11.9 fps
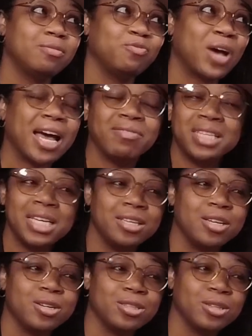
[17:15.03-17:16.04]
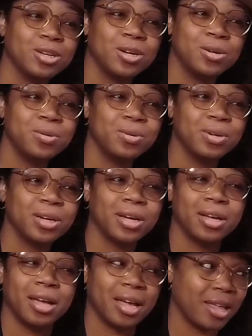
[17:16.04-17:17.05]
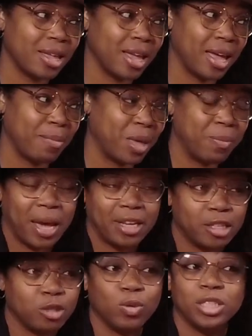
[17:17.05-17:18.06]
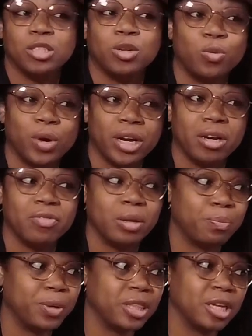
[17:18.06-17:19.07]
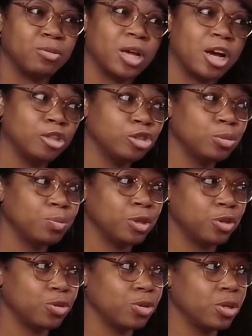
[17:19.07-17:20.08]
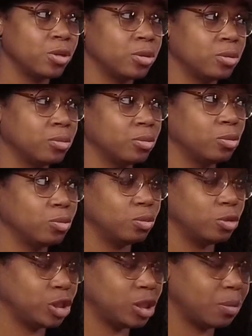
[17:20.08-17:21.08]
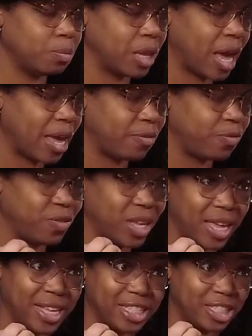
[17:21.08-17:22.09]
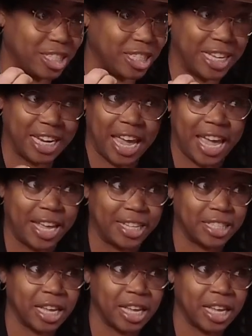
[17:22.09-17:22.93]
5-10 years ago, maybe I just wasn't aware of it, but the entrepreneurship life has just enhanced.